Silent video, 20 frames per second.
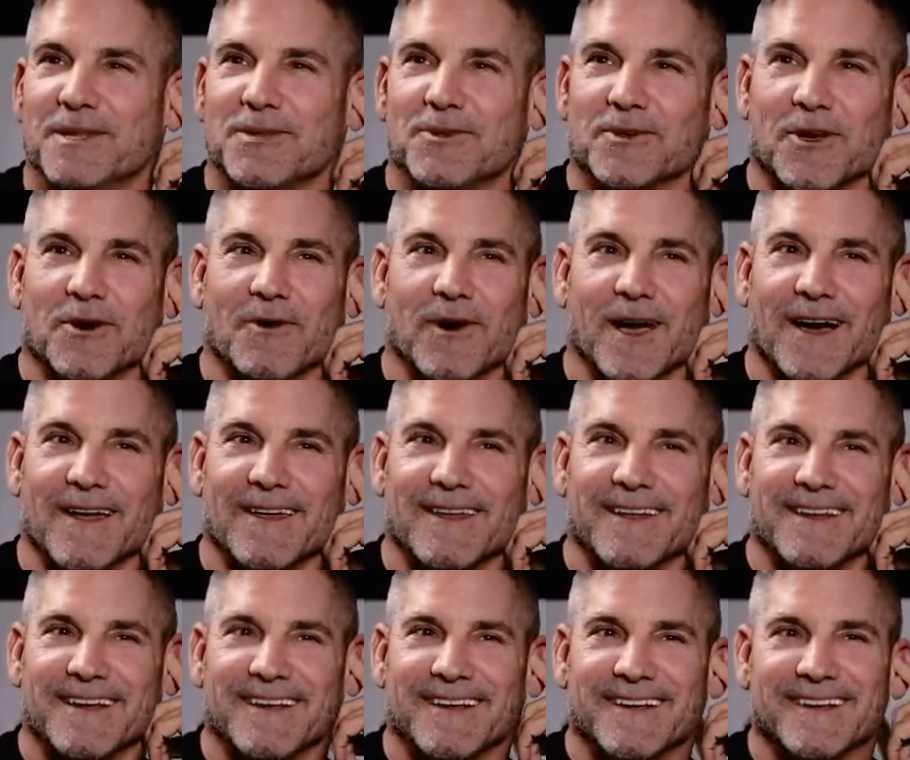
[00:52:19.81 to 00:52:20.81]
me and you go out.
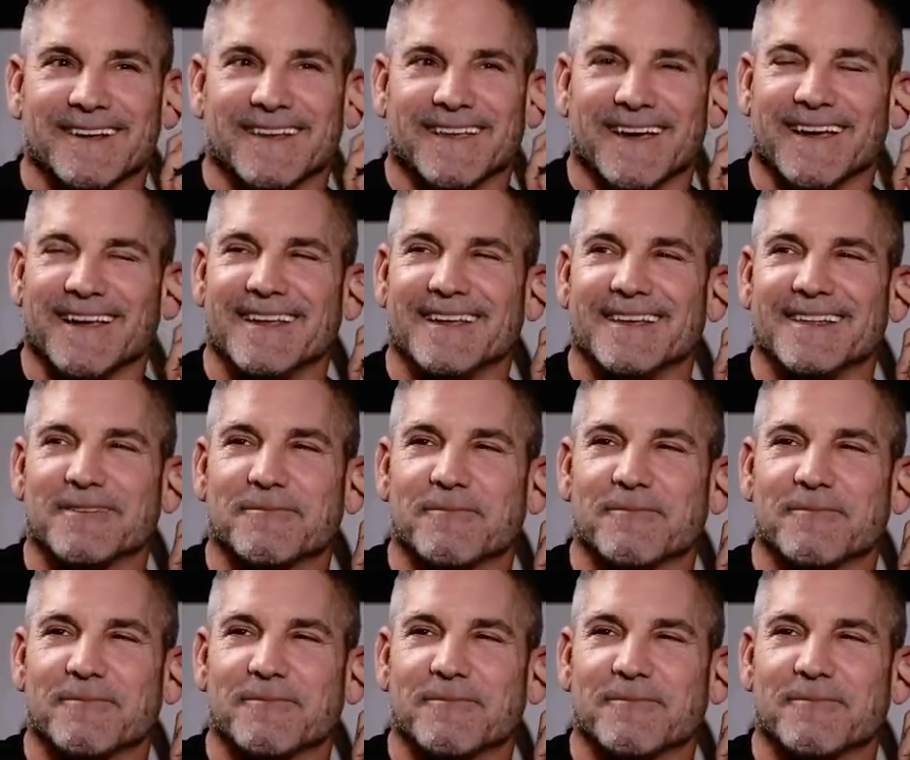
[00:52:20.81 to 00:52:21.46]
Deal. Okay.